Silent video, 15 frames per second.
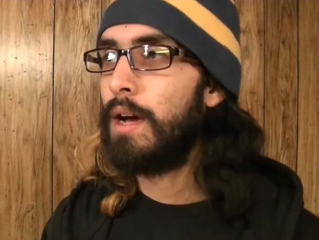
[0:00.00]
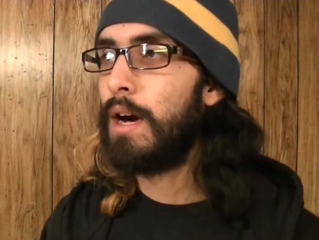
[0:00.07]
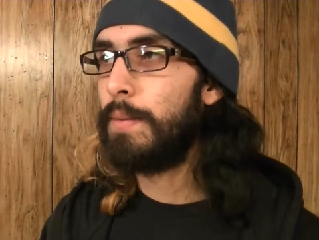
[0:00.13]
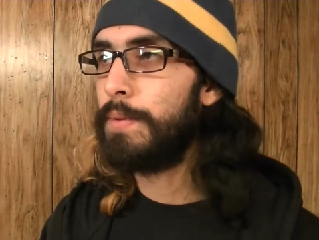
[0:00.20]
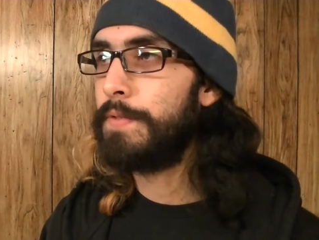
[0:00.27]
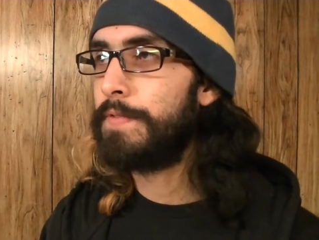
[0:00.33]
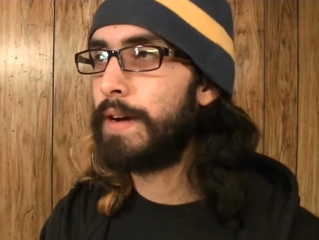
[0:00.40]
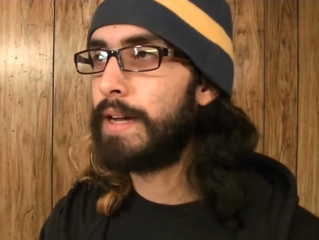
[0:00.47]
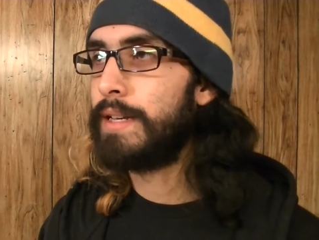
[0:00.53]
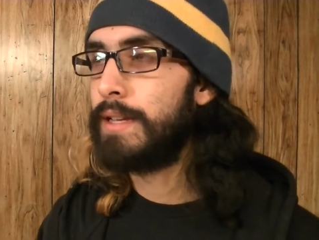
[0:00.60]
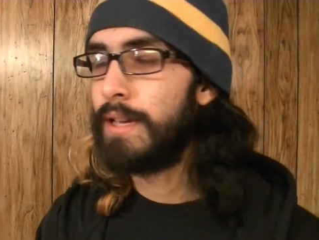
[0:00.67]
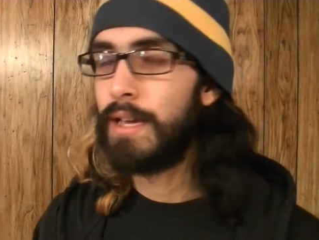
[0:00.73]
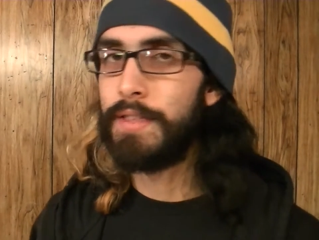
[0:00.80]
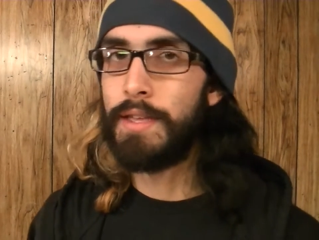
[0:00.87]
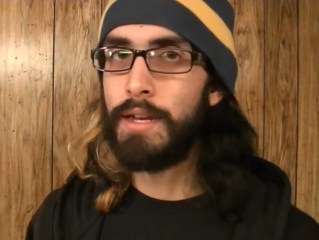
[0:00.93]
I'll be fine.
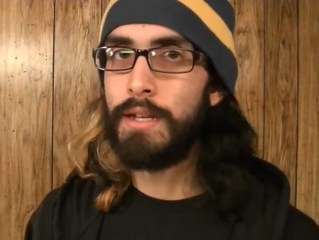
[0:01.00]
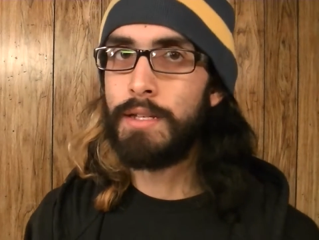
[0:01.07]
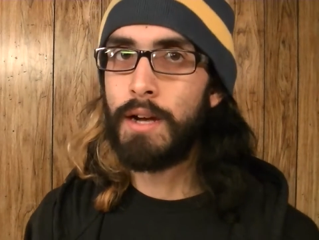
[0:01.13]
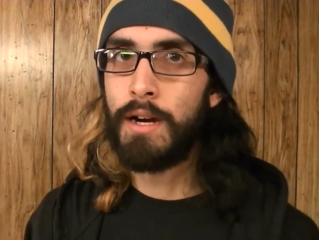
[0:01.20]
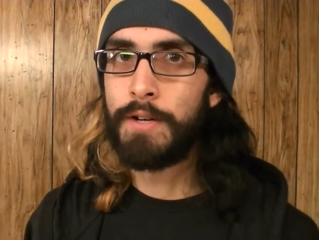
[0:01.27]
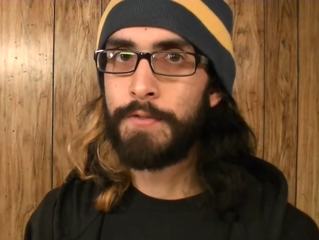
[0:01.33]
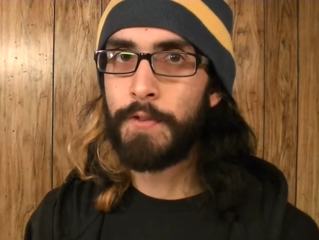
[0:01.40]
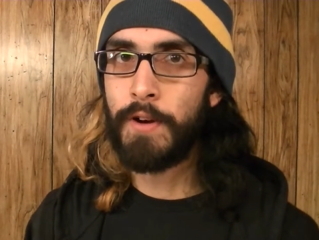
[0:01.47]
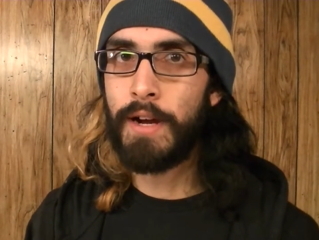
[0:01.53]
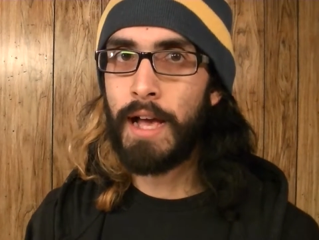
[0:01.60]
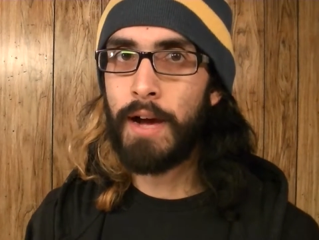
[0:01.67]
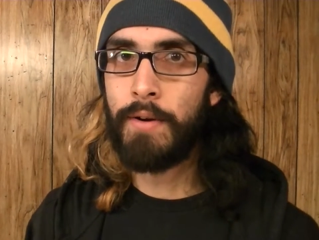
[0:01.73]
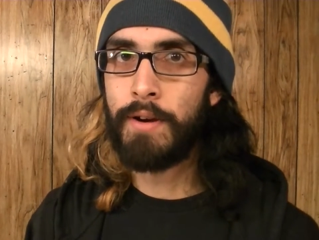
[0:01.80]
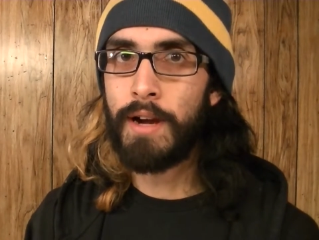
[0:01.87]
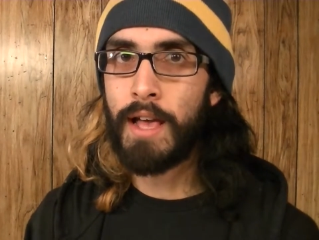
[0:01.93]
And then he talked for an
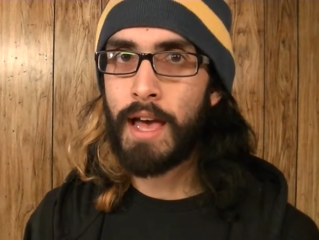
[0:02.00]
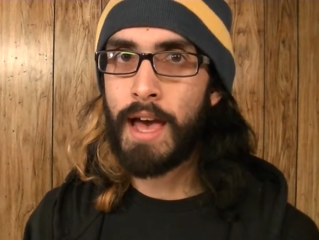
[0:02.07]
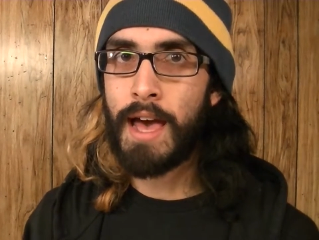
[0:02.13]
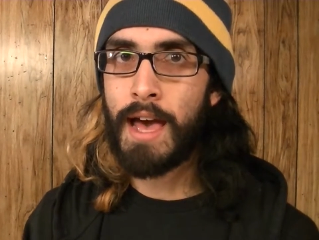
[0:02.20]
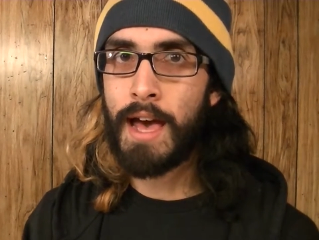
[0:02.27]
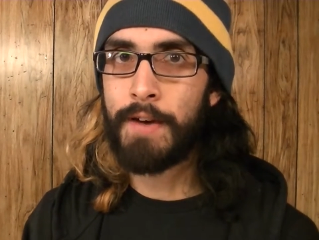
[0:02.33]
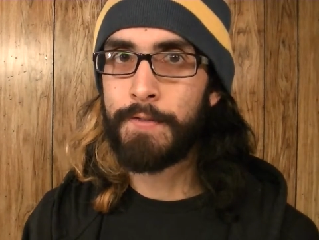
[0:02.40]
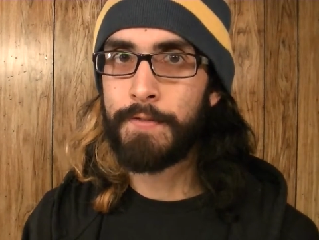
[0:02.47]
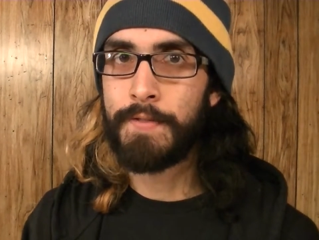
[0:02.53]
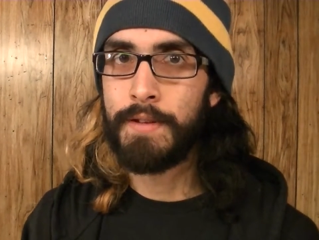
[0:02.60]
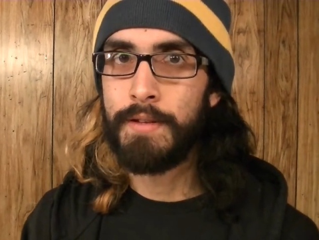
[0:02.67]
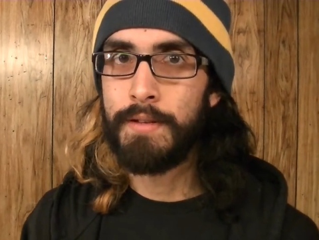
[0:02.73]
hour and a half.